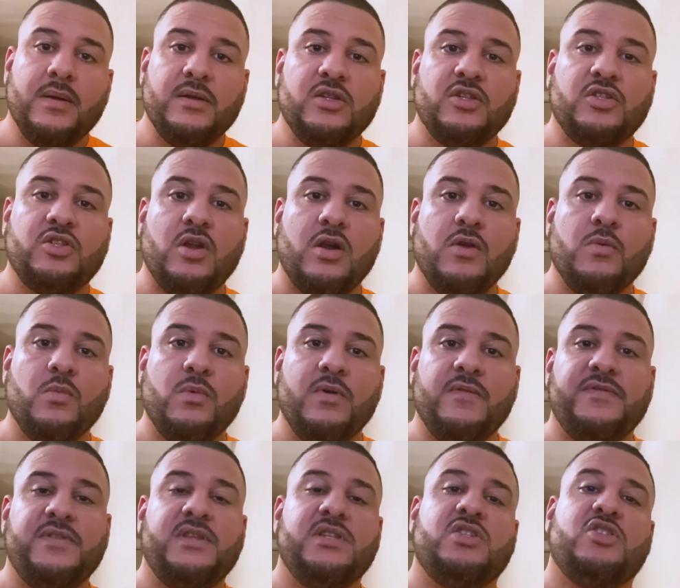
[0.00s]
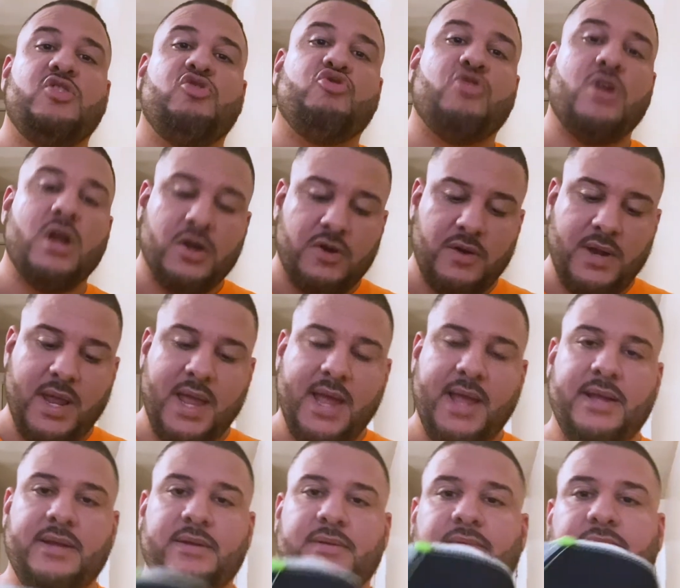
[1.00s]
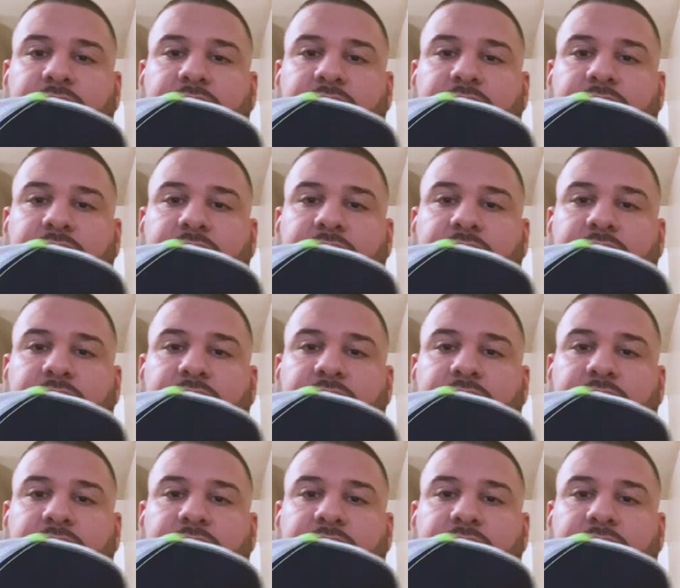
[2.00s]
going to start with this trucker hat